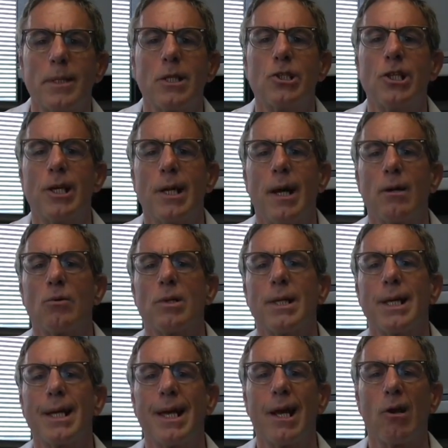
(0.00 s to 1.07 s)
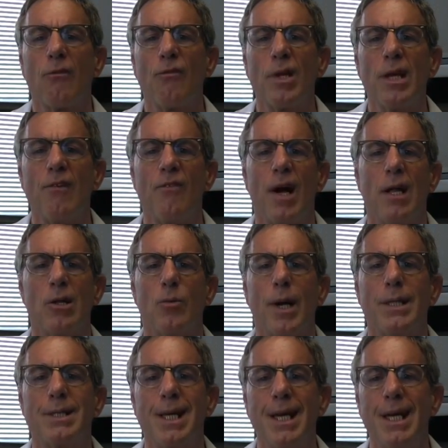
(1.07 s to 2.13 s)
at the Giannotto Clinic carefully
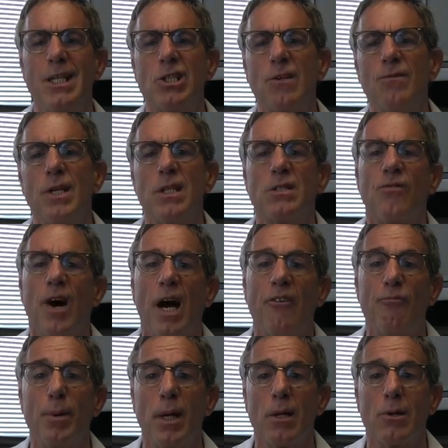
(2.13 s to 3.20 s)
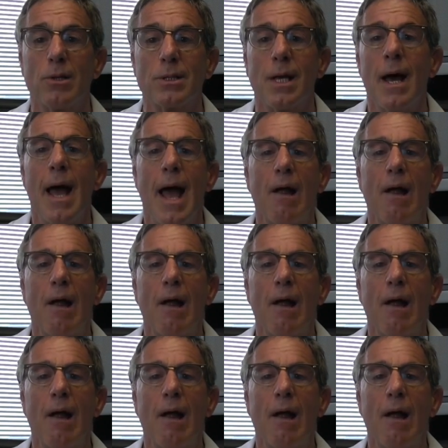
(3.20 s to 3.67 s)
evaluates each of these 5 pillars